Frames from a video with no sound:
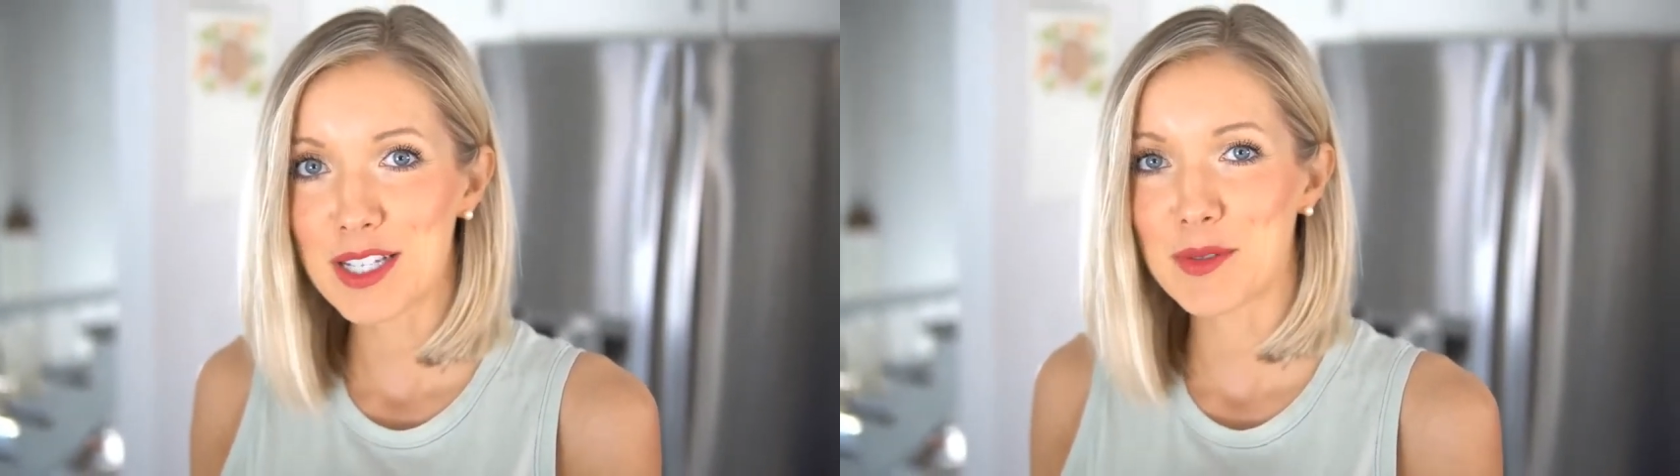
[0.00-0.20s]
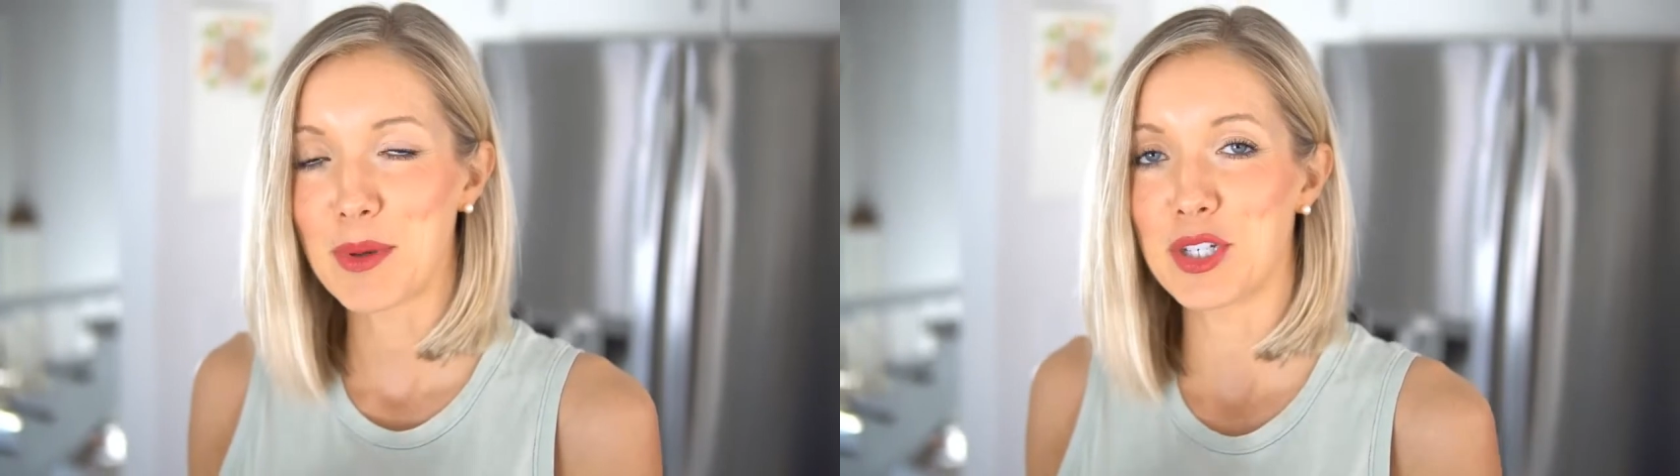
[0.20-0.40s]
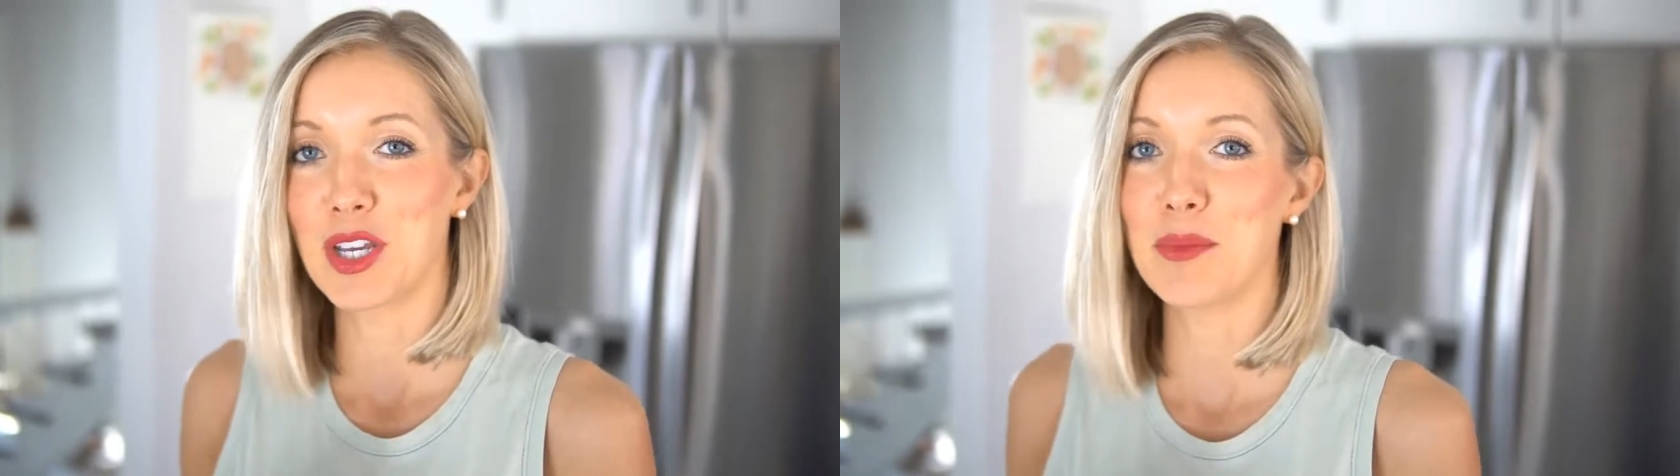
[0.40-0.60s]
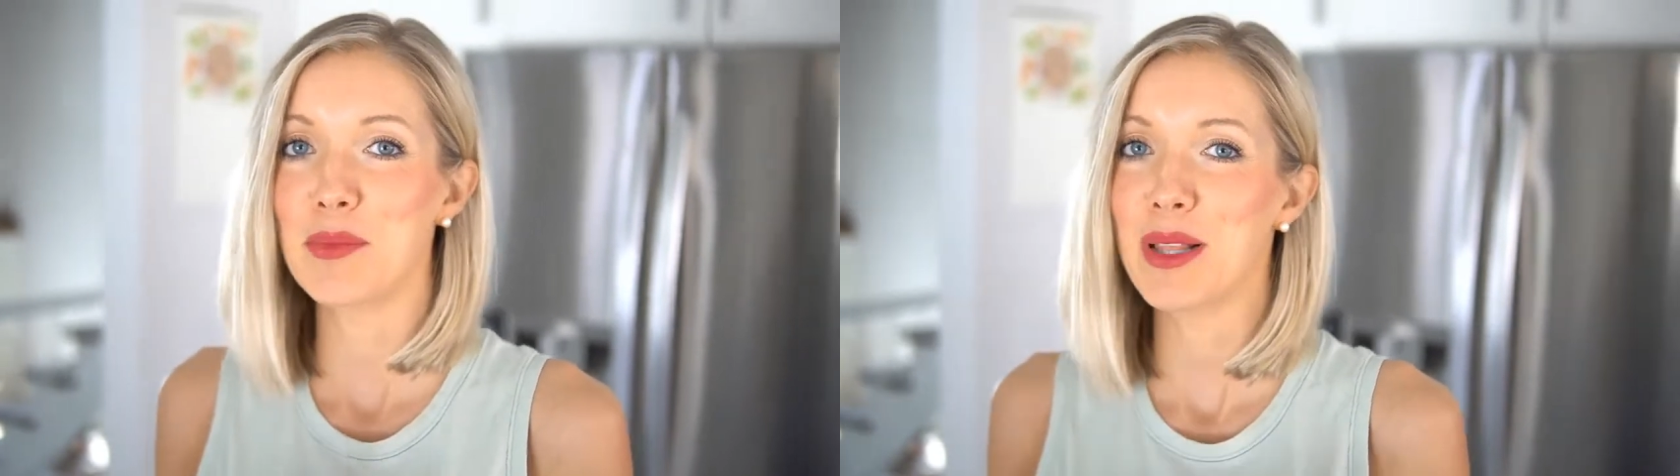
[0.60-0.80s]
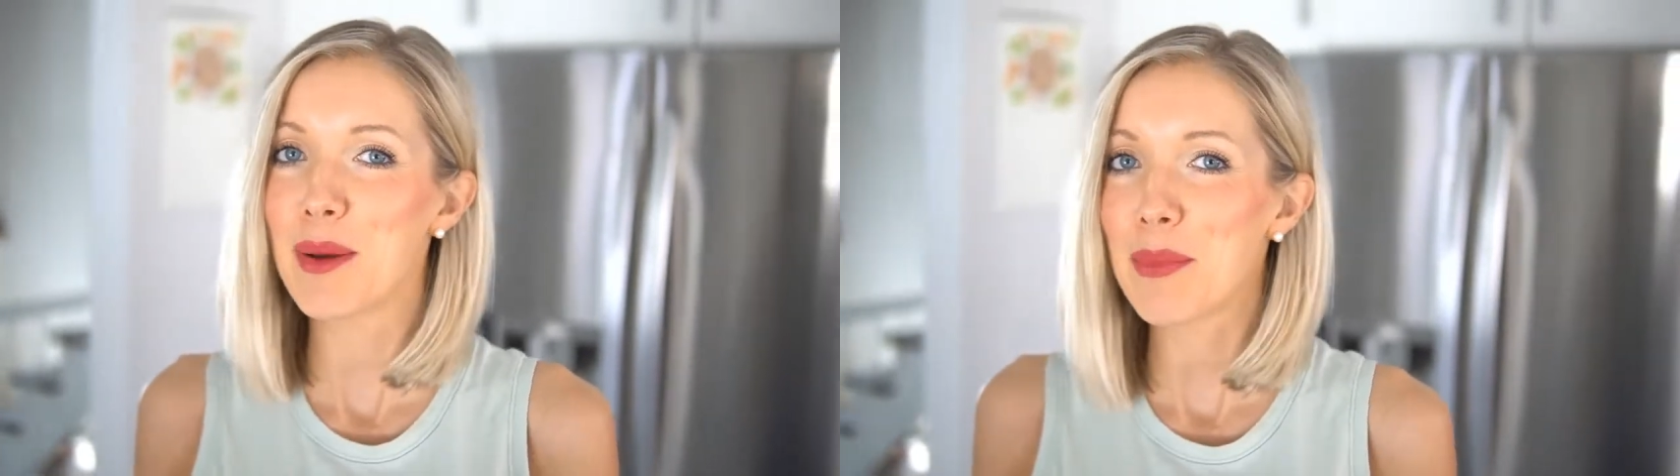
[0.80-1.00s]
especially on a
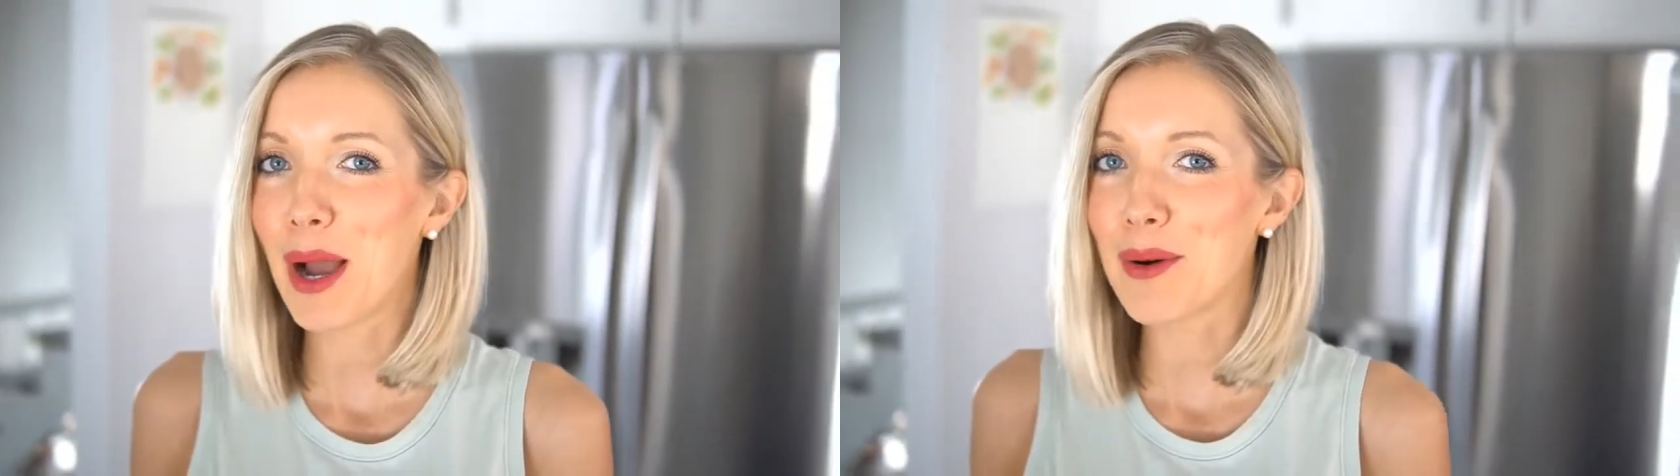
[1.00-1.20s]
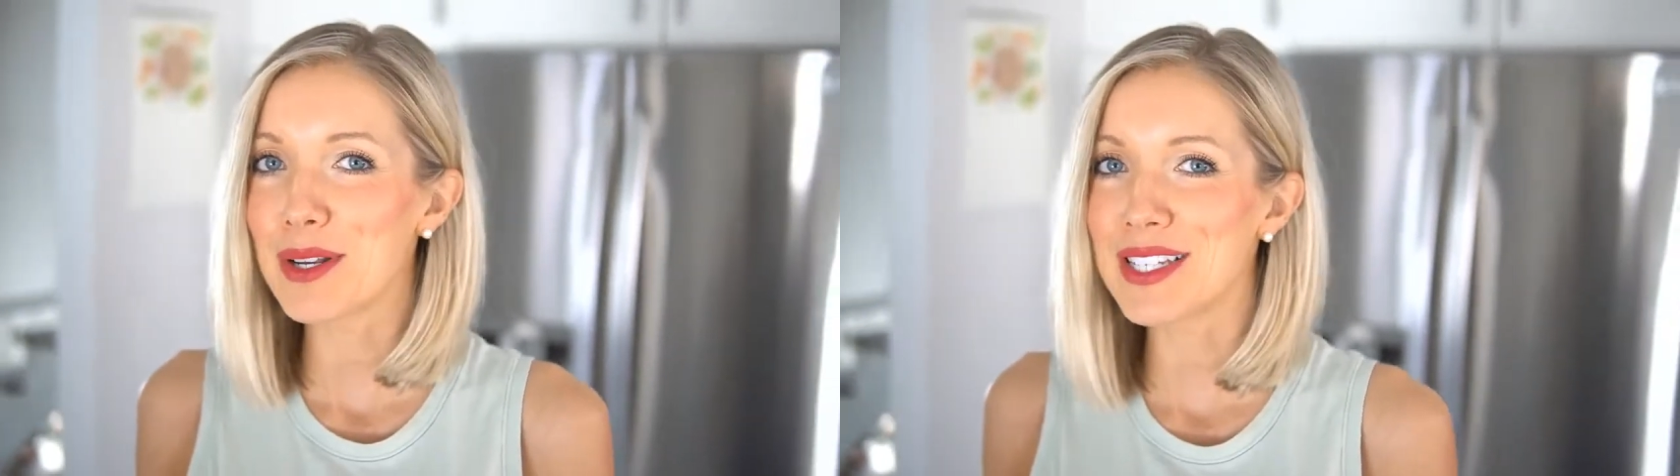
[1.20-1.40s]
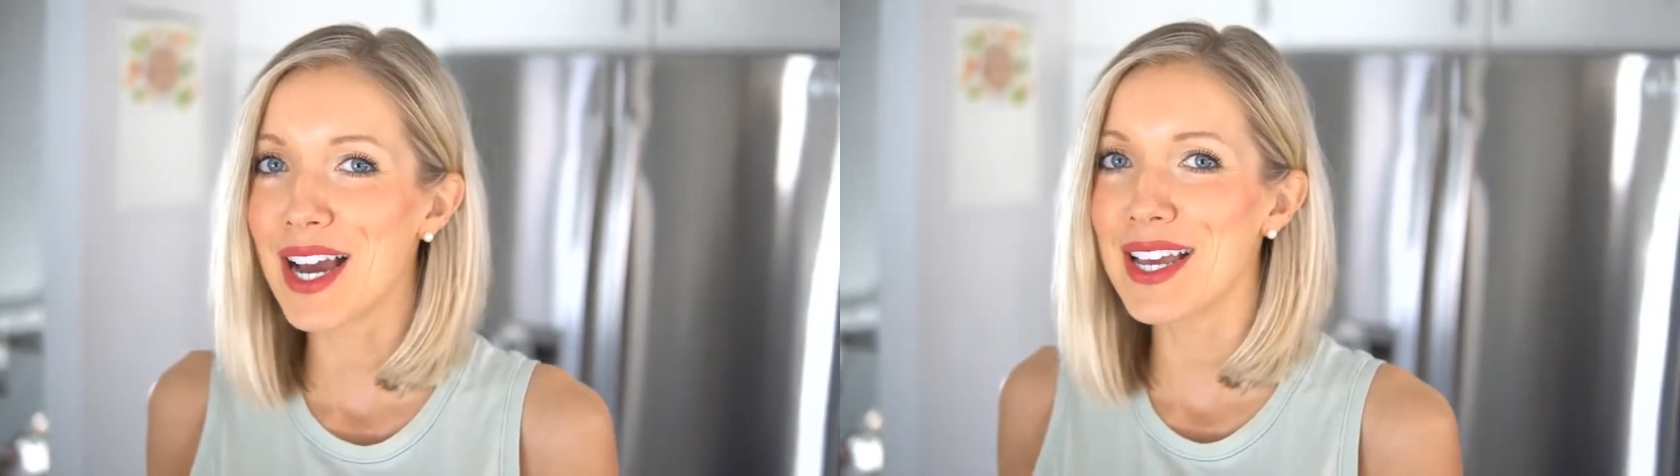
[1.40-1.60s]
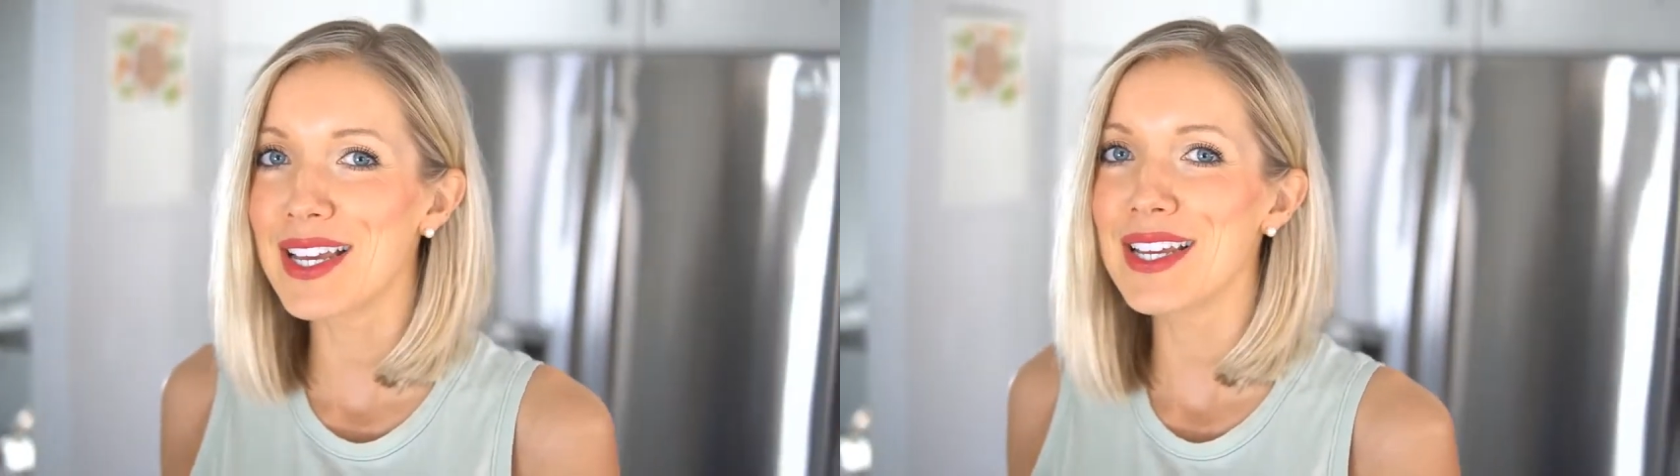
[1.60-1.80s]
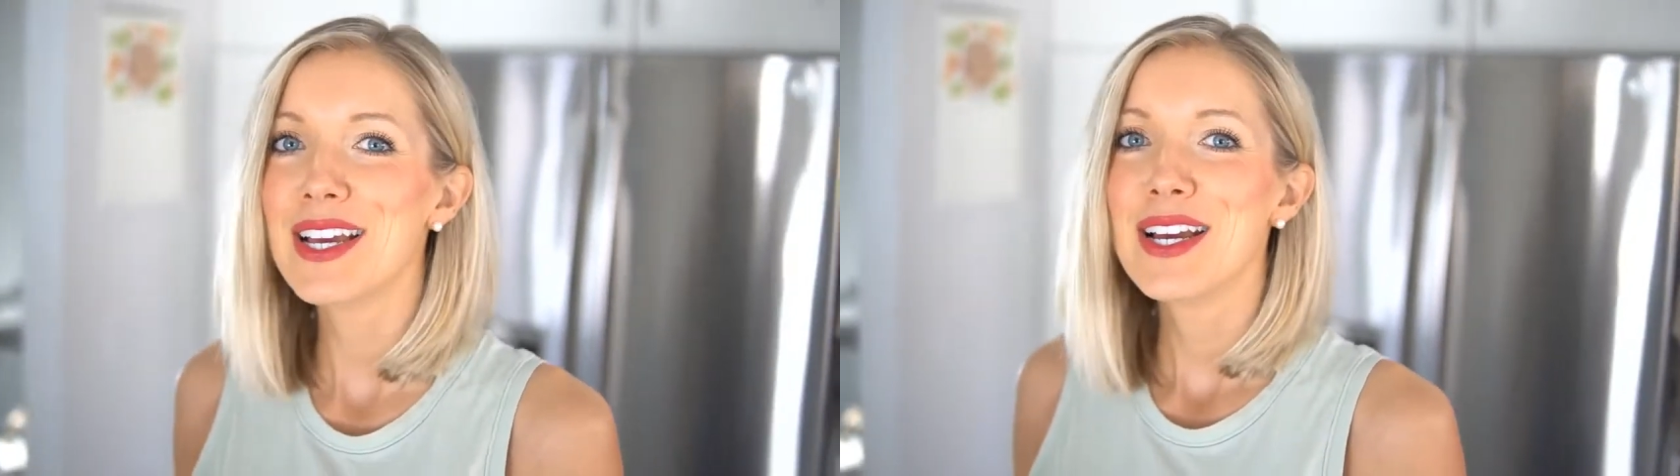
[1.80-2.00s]
plant-powered
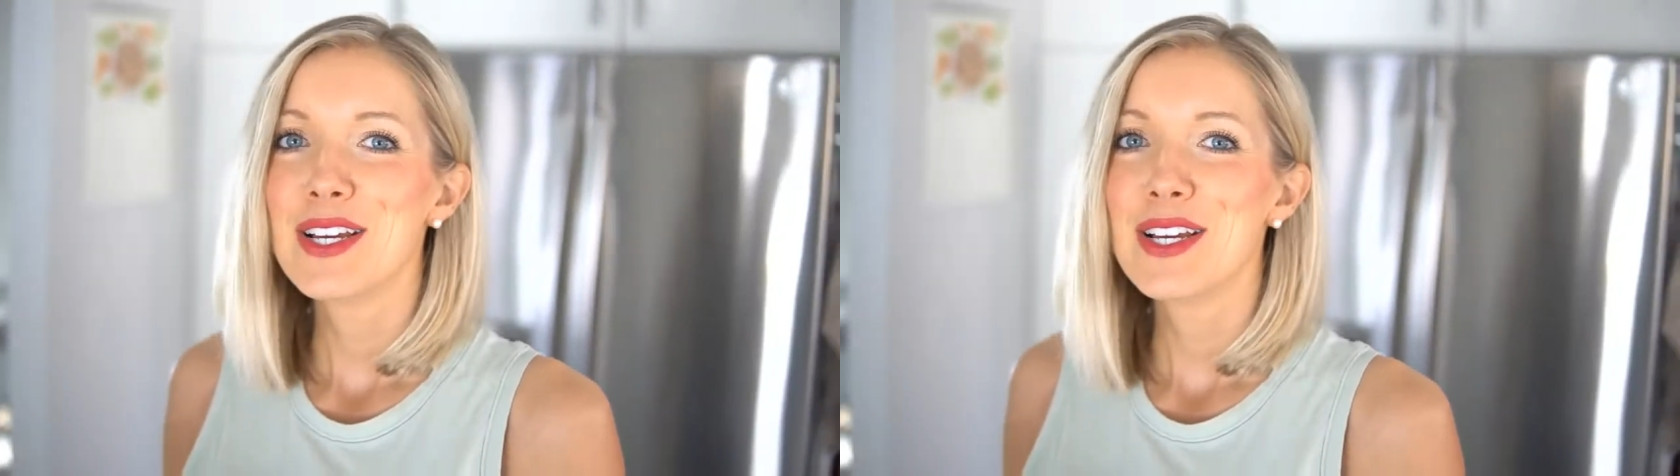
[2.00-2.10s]
diet.